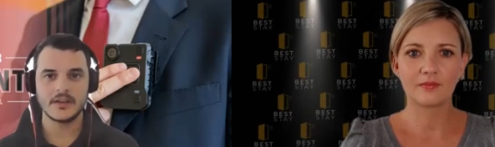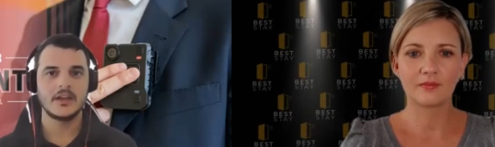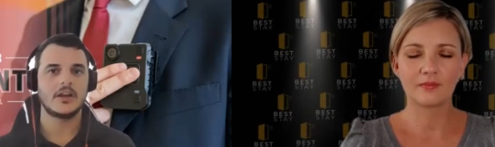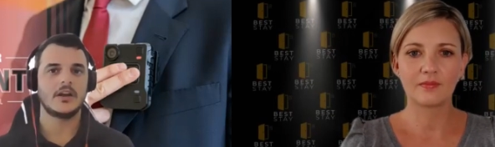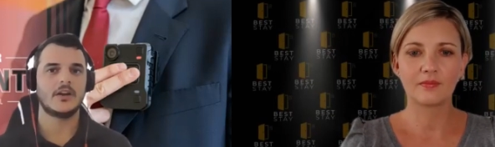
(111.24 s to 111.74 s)

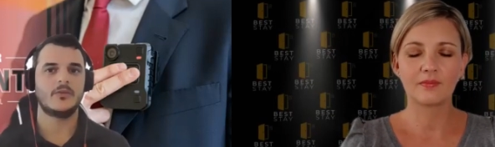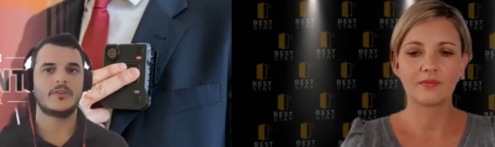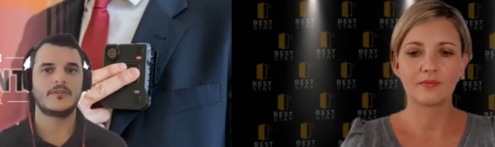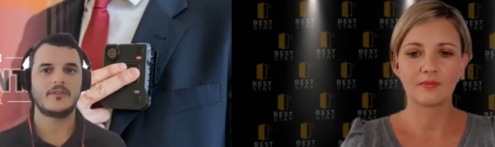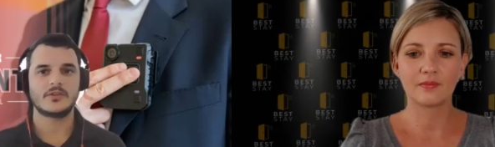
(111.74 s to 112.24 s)
Speaker 1: Uh,
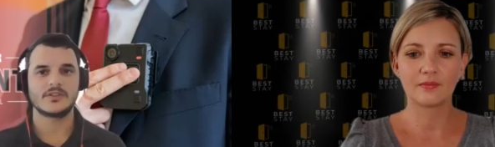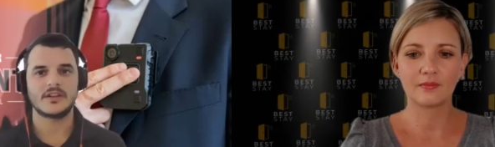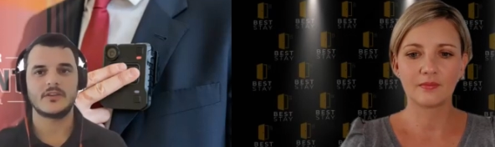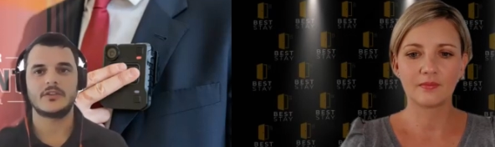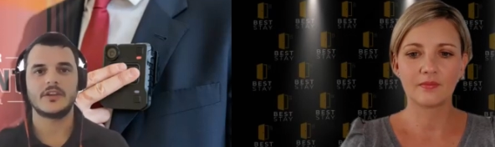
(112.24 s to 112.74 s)
we're
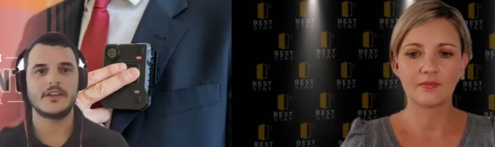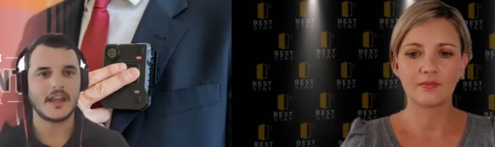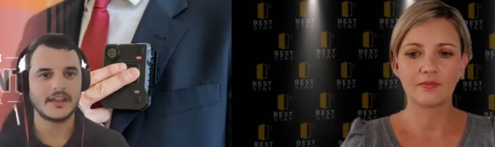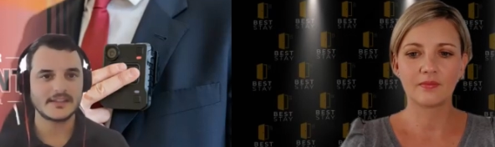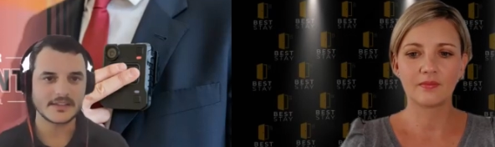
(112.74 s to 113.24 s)
focusing on
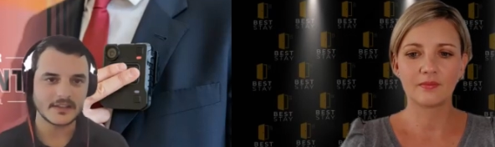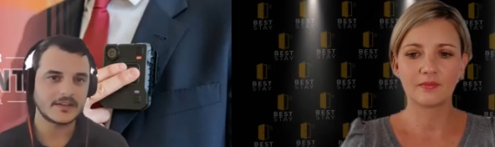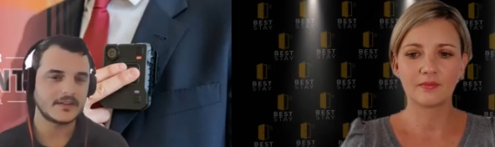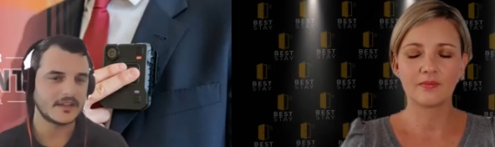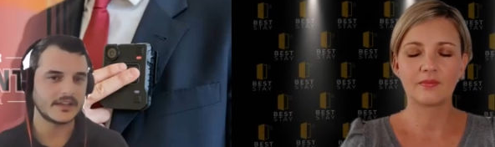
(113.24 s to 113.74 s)
enhancing
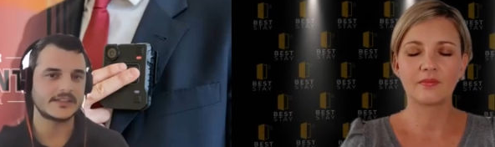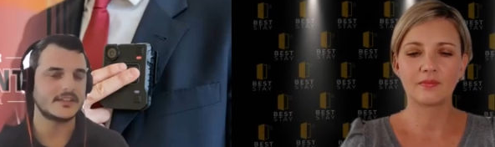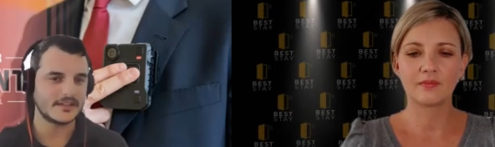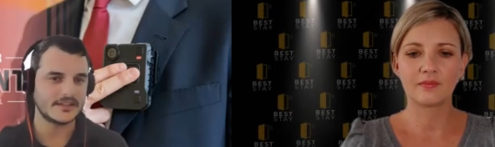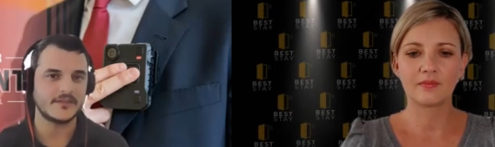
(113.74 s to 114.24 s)
guest
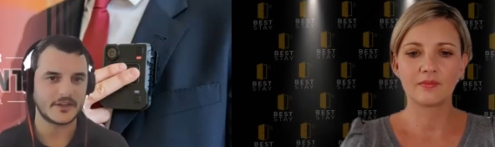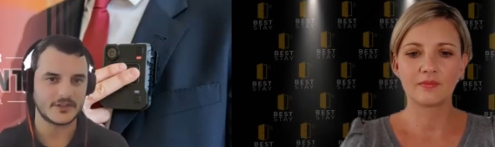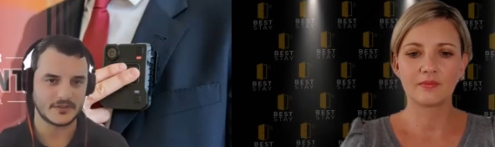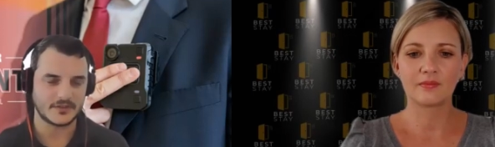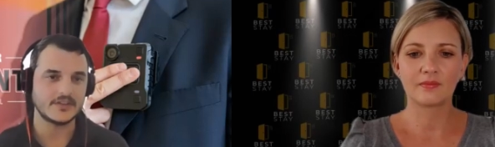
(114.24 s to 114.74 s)

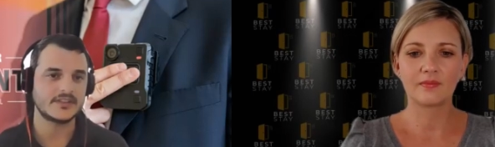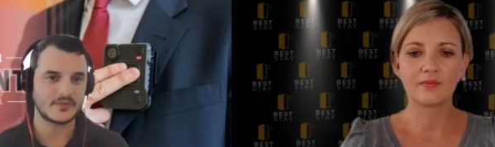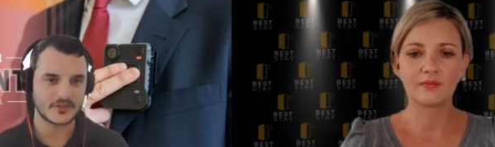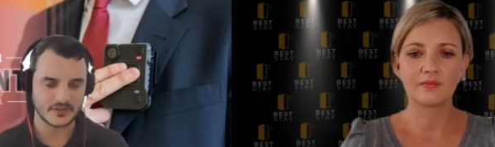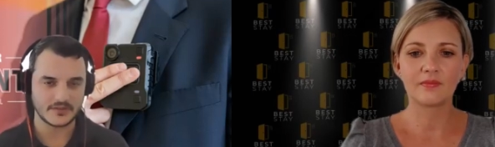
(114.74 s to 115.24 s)
satisfaction,
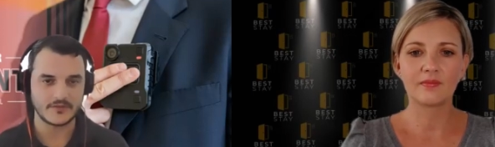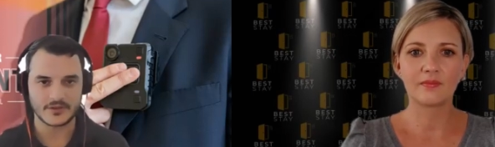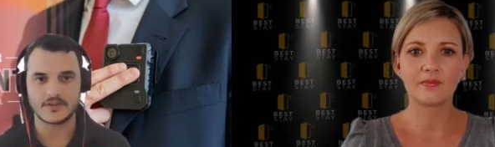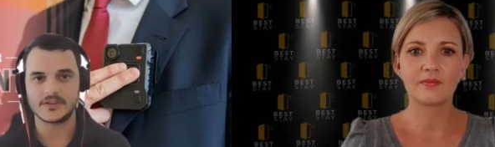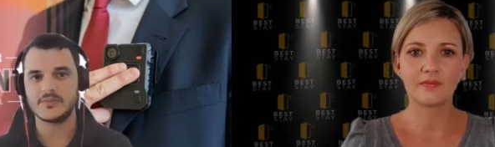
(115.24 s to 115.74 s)
especially for
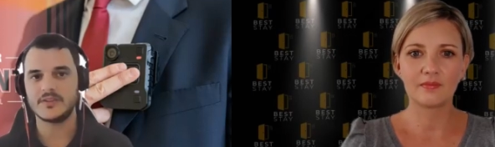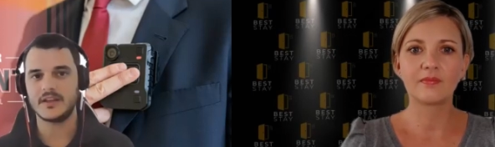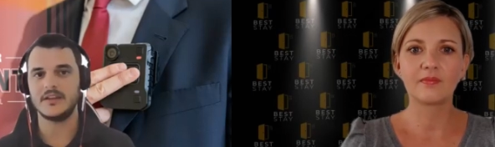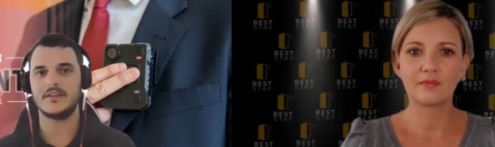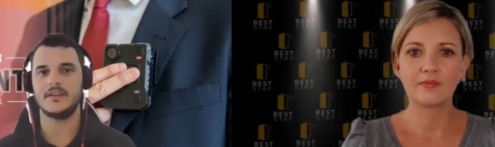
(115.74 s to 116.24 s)
the
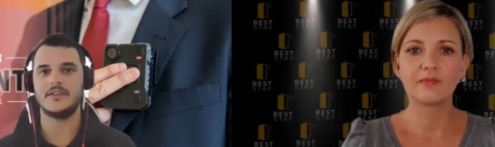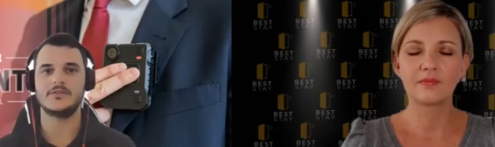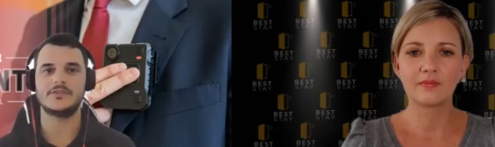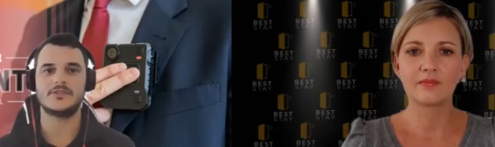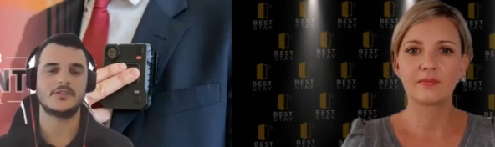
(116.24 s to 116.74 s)
hospitality
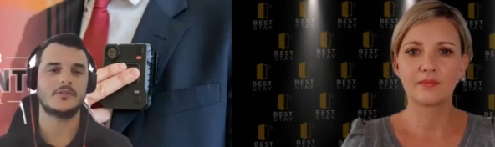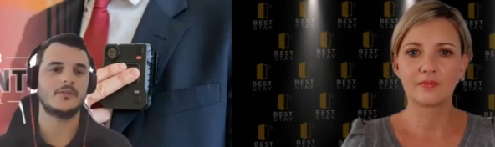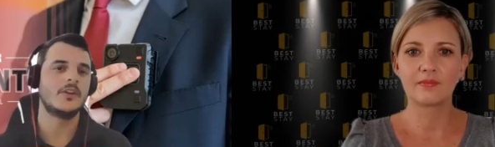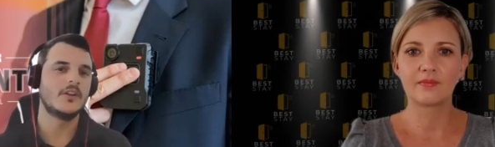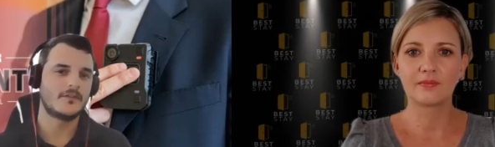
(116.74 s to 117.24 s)
industry.
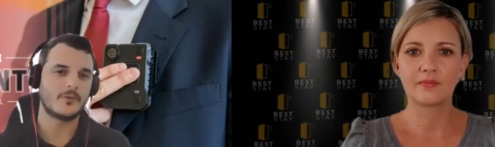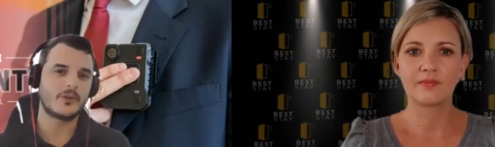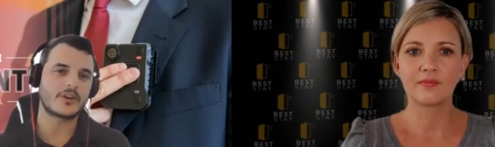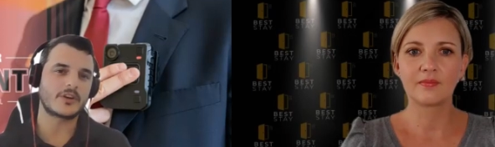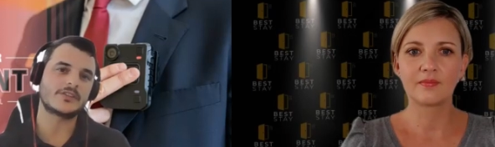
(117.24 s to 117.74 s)
So from
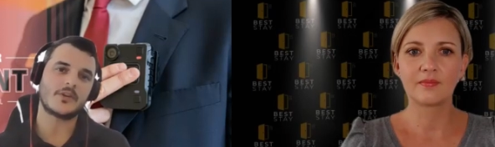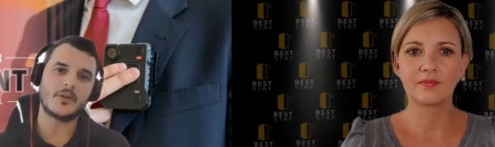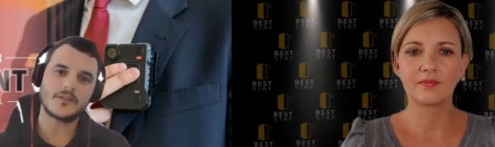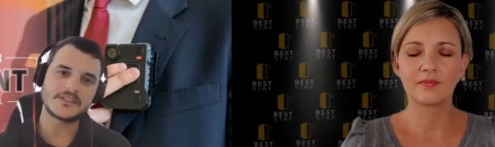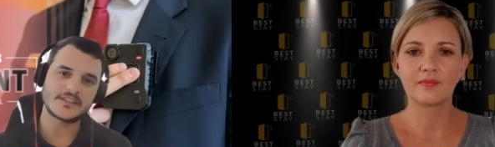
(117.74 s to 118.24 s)
workers
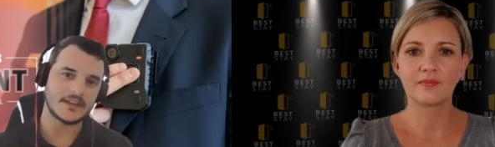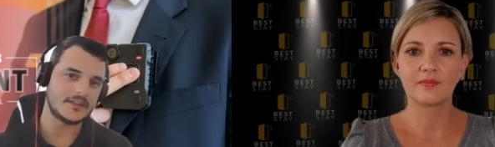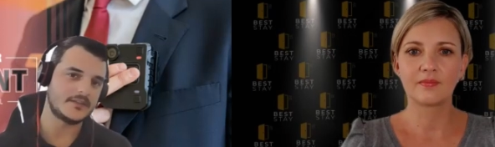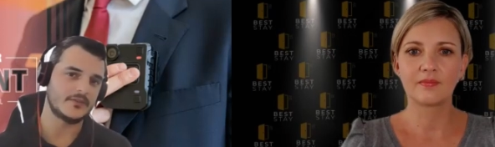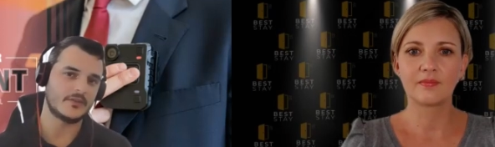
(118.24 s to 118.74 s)
offsite
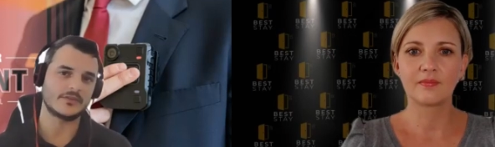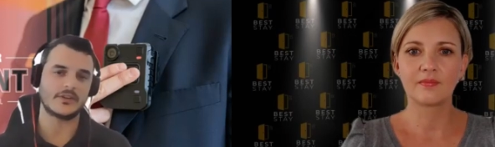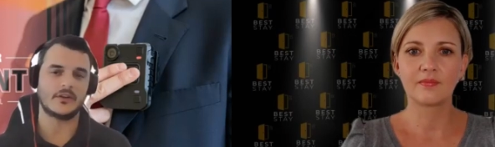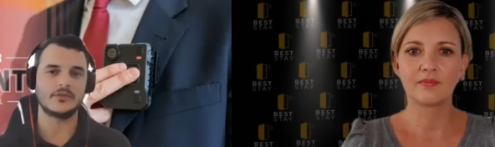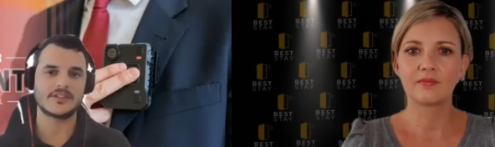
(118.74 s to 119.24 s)
to
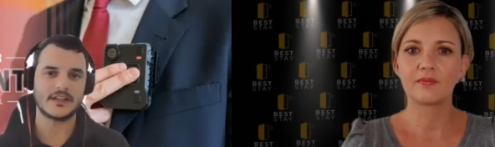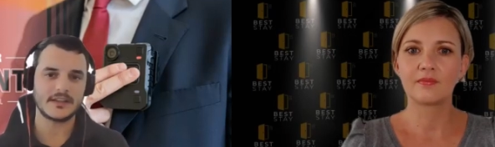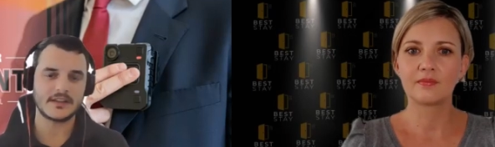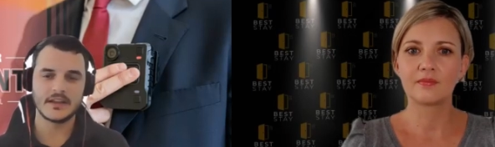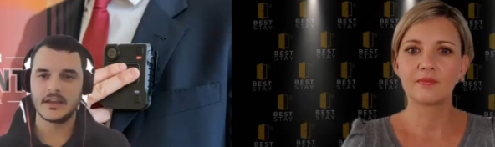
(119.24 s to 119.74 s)
those
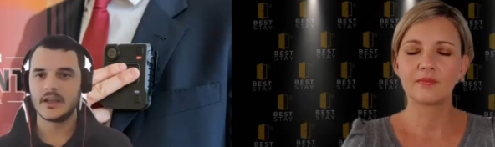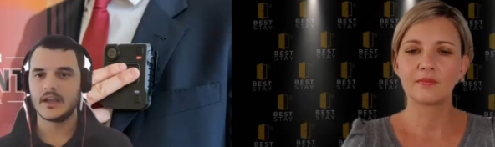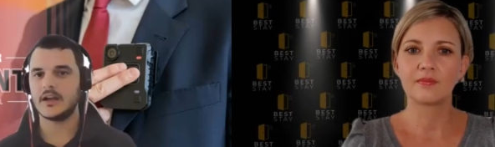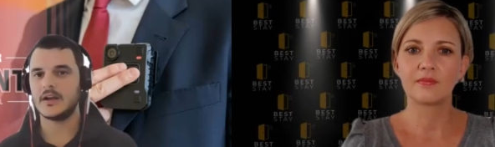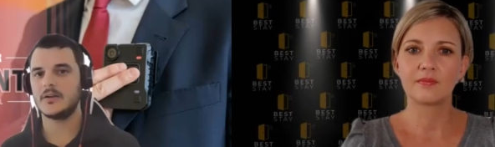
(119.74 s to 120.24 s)
on-site,
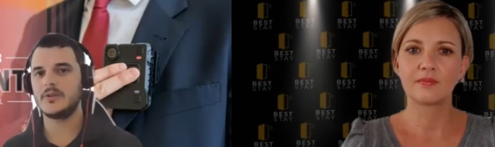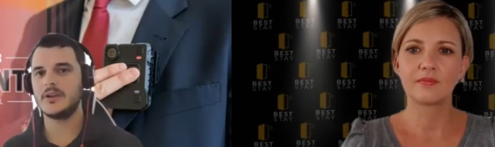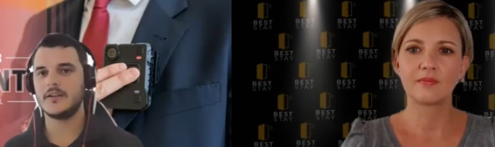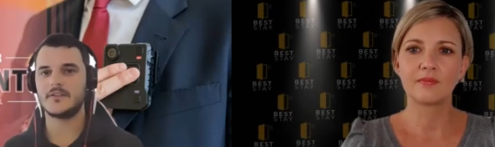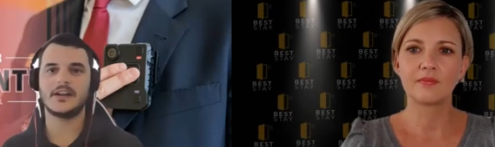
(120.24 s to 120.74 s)
uh, we
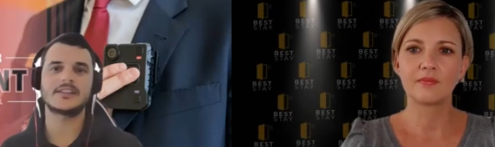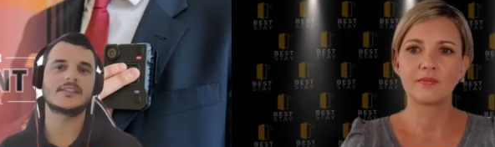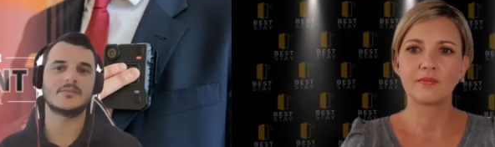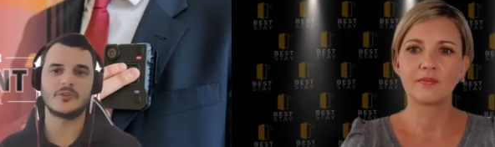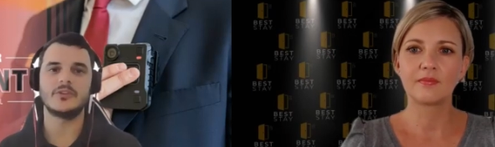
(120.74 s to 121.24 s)
have
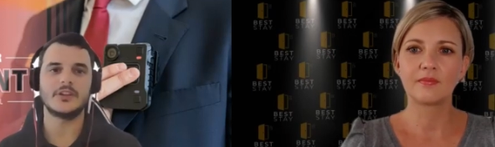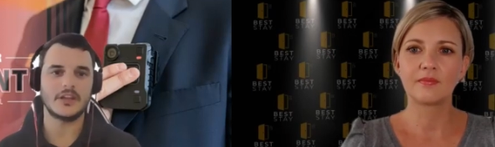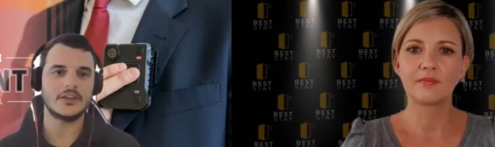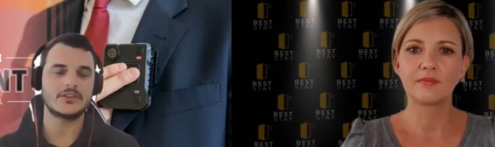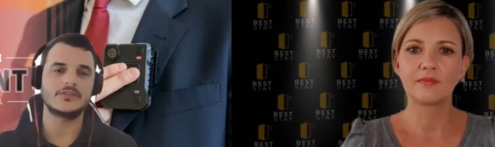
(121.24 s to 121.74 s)
custom
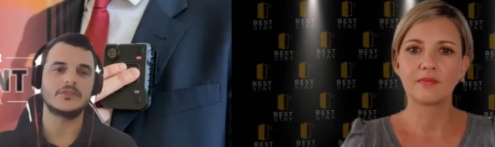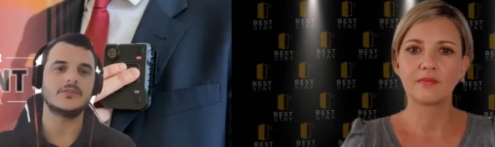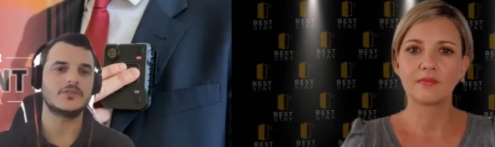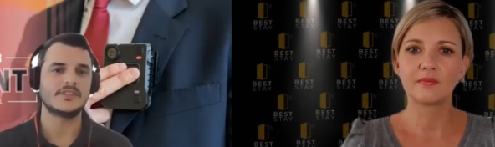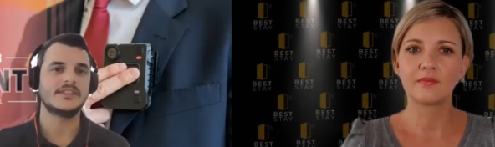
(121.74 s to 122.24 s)
communication
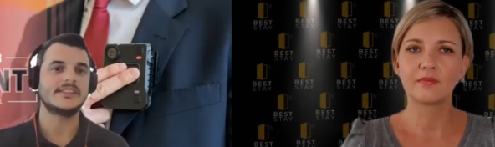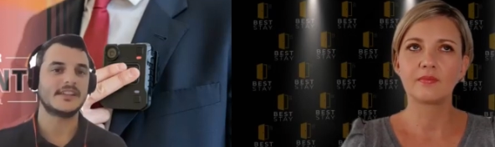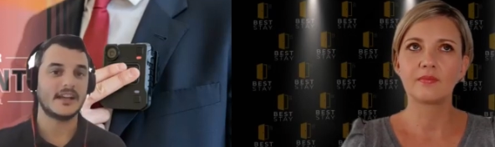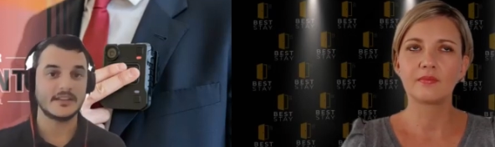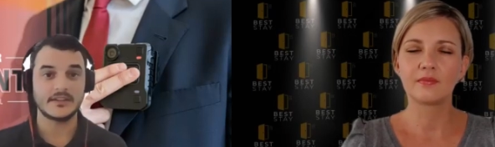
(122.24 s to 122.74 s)
solutions designed